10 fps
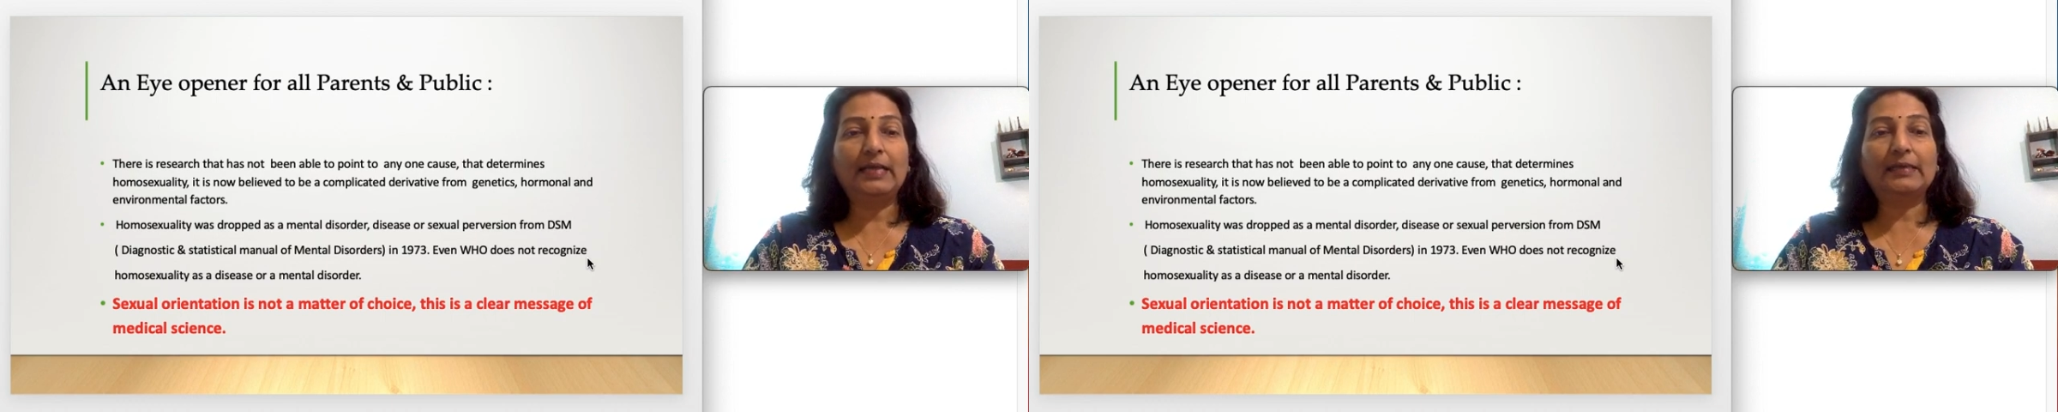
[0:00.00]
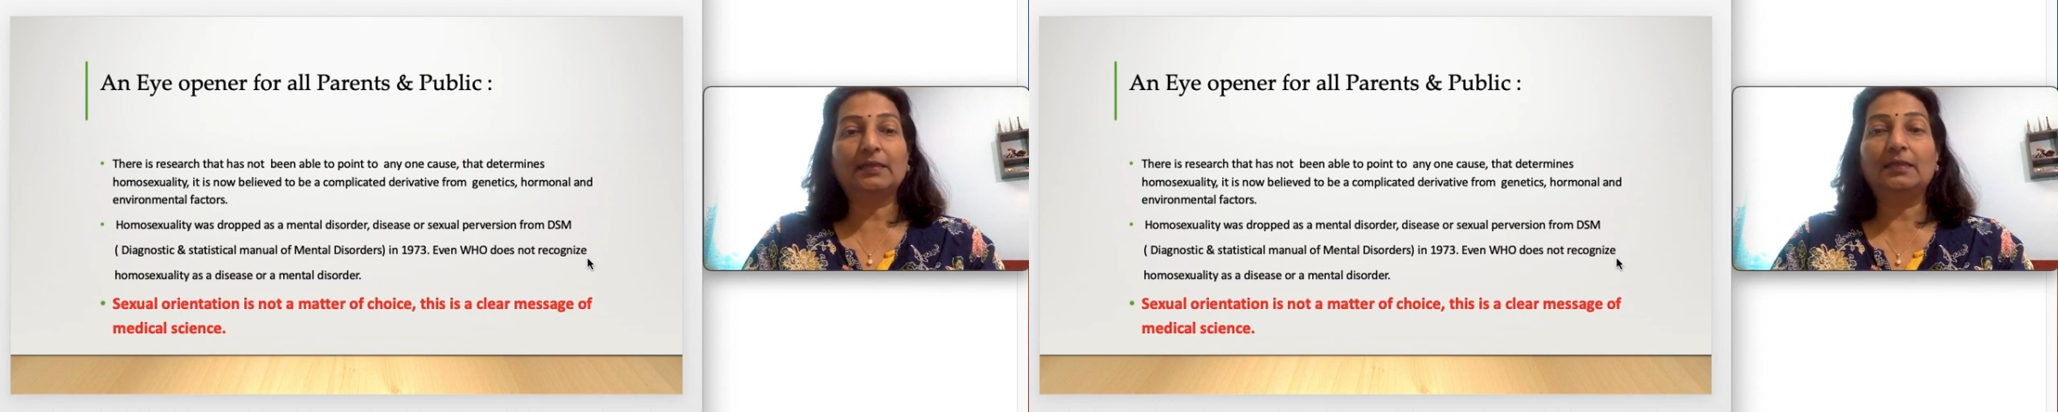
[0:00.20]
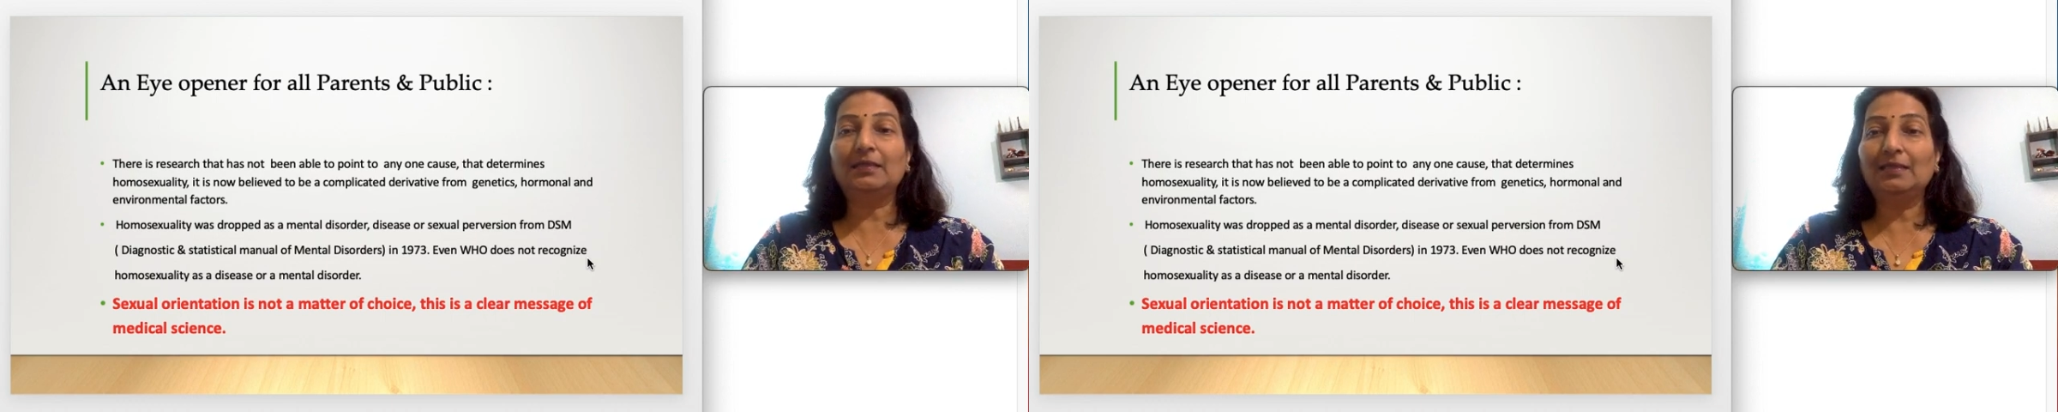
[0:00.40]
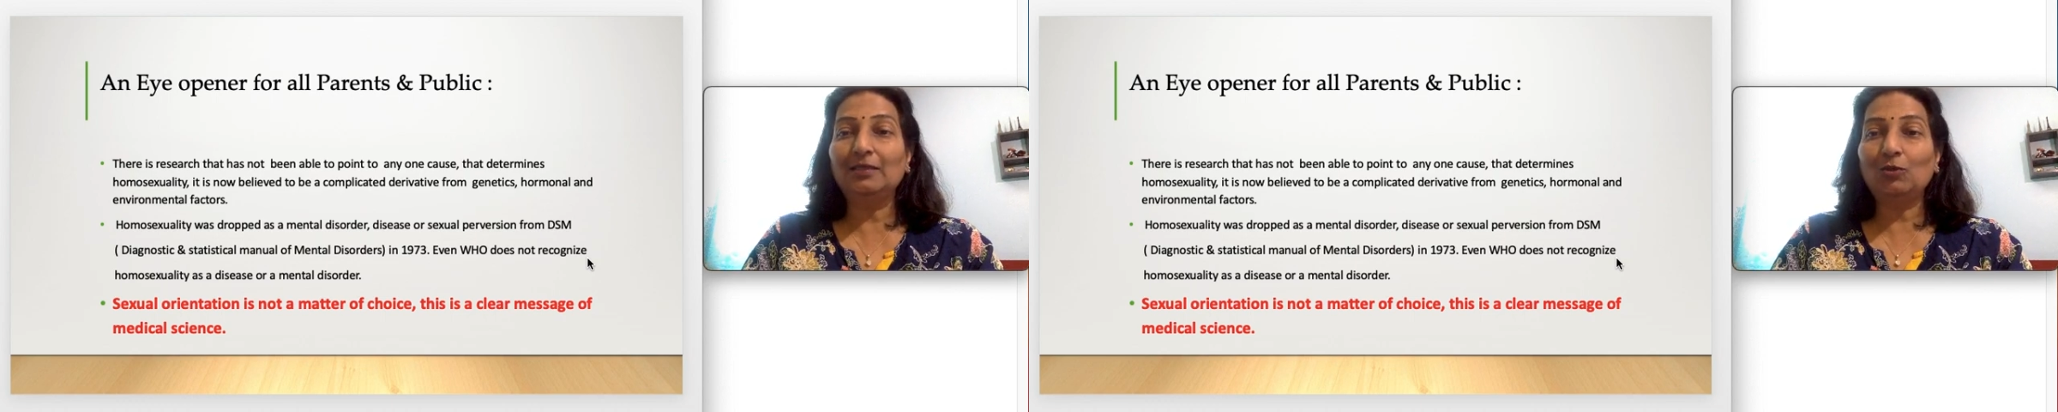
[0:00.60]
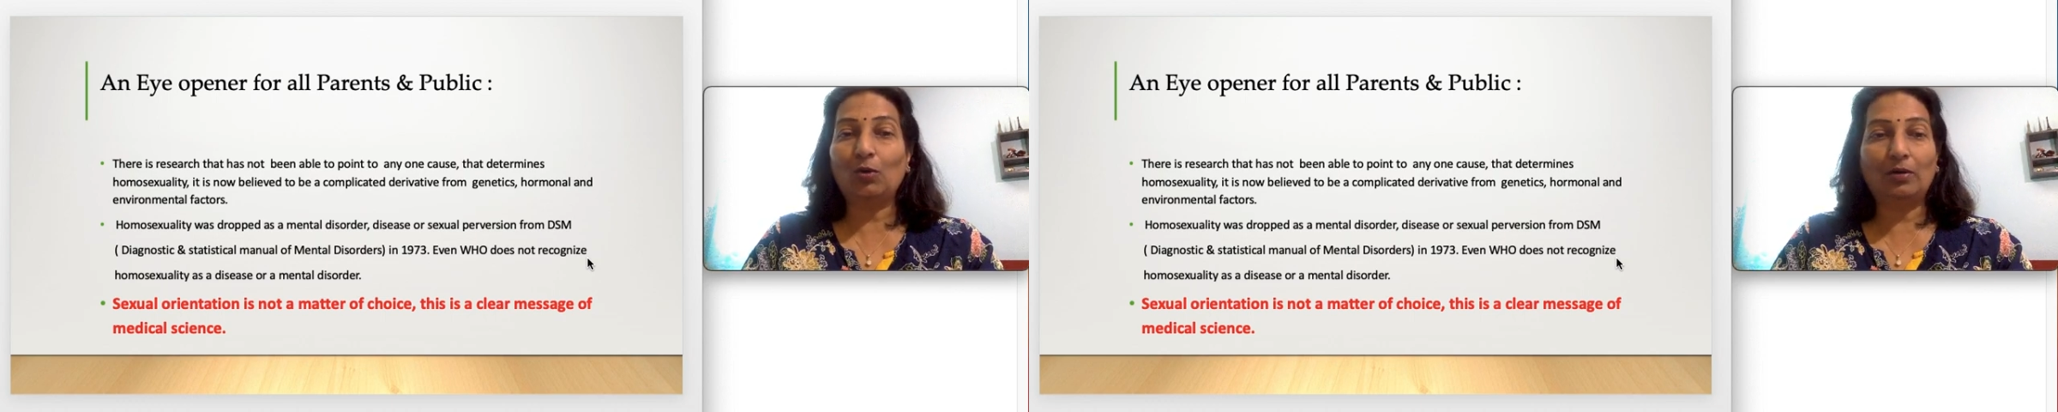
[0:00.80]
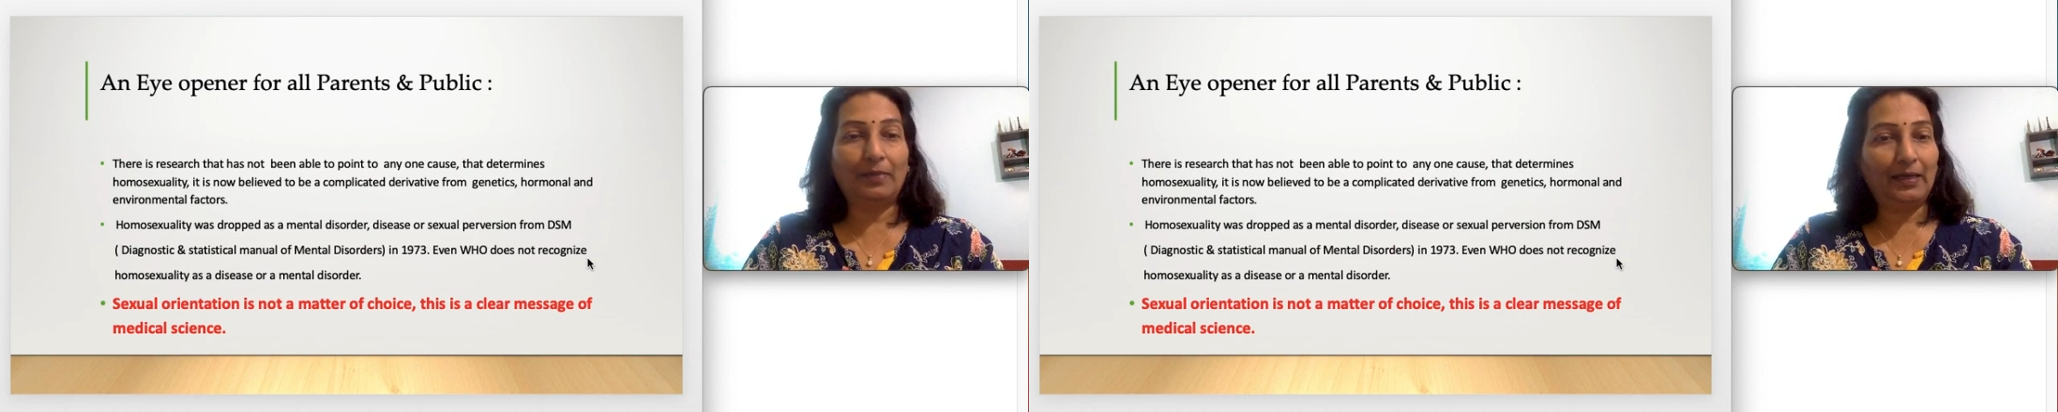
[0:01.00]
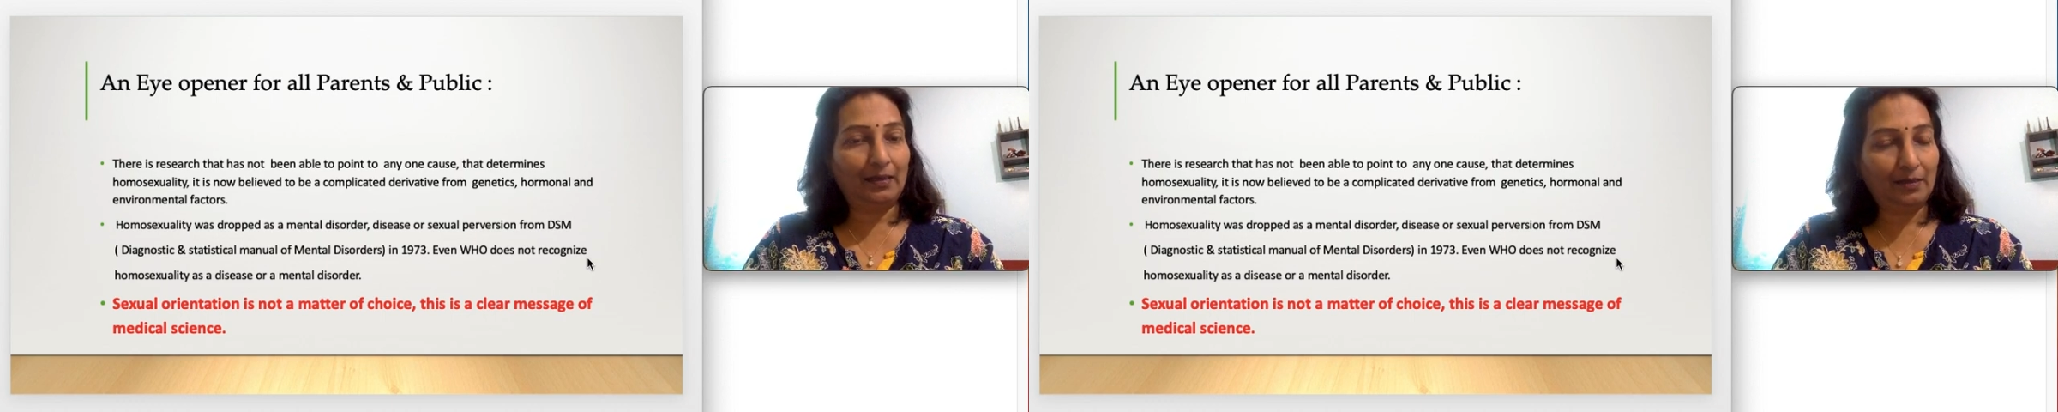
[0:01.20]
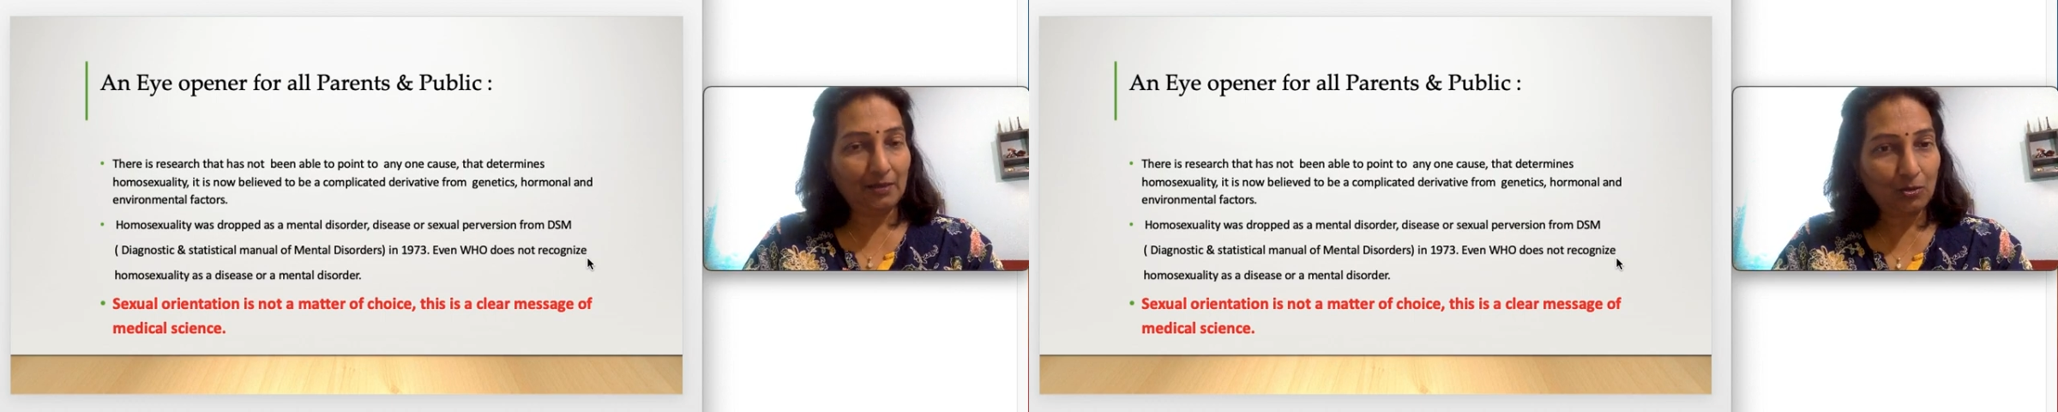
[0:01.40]
as a disease or a
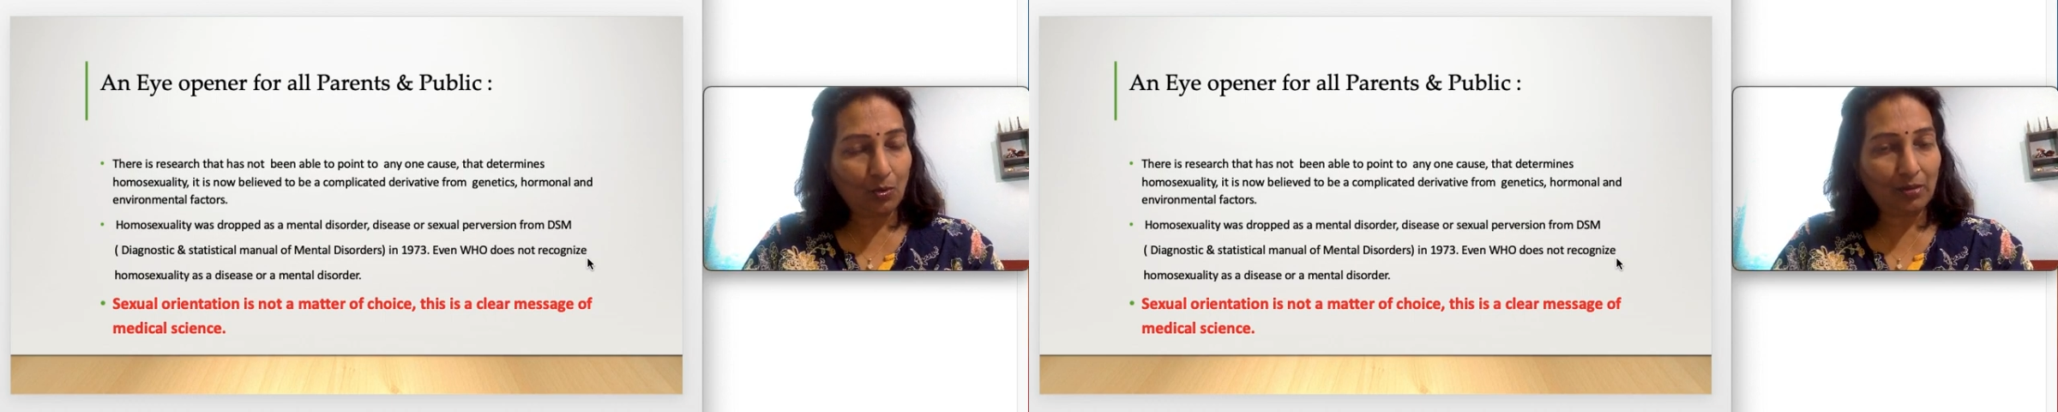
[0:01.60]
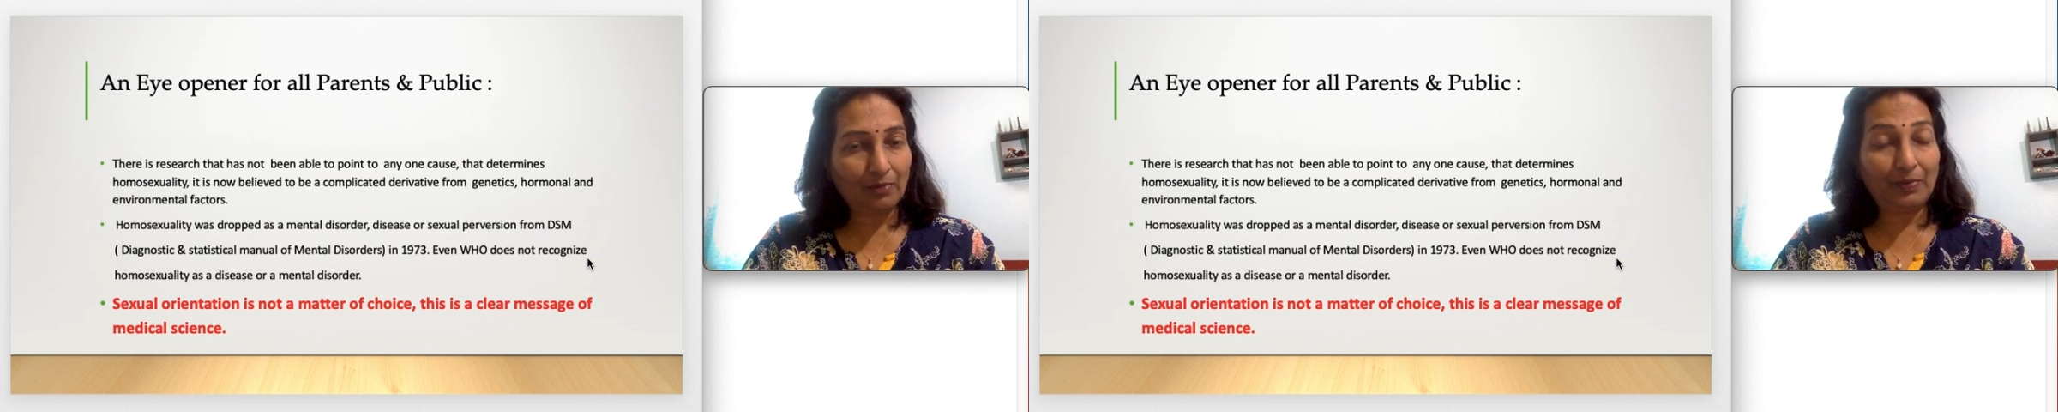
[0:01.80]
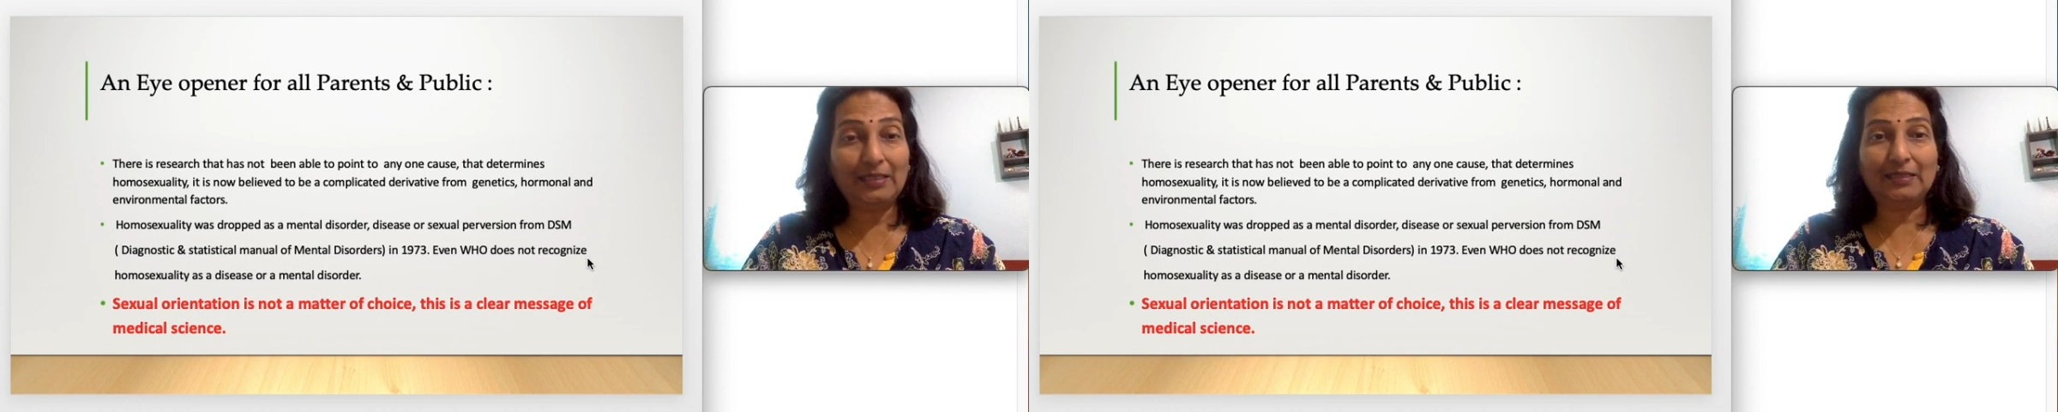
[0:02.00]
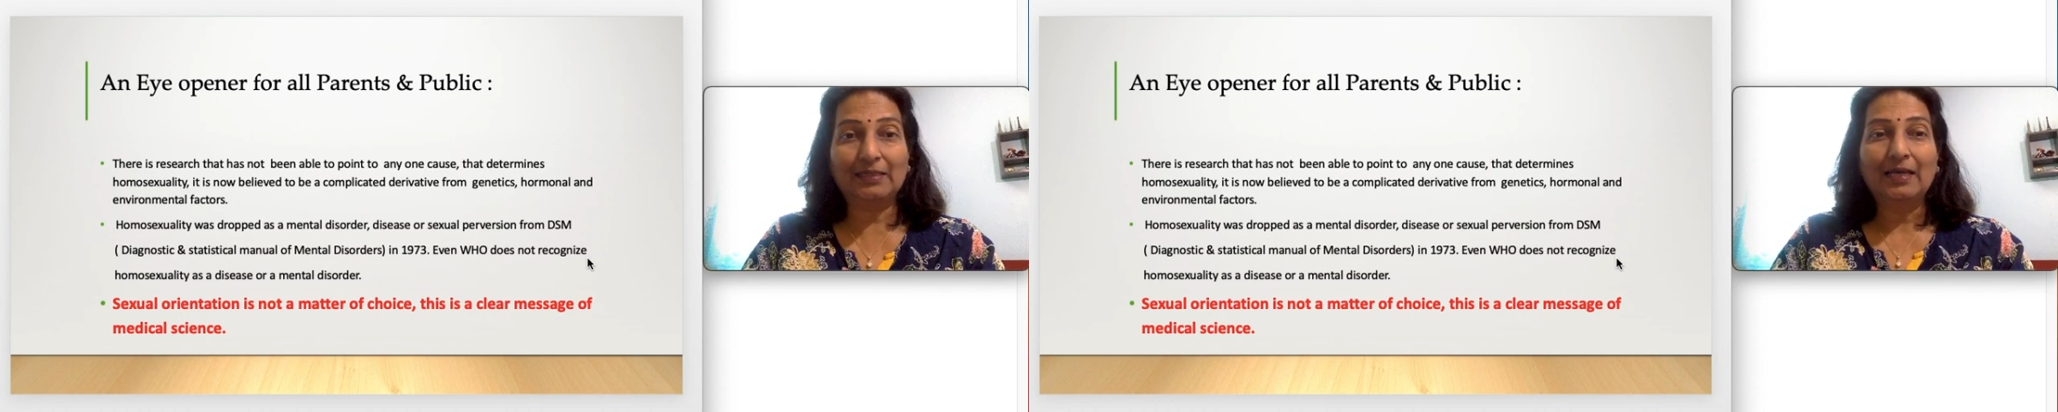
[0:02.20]
mental disorder. Please,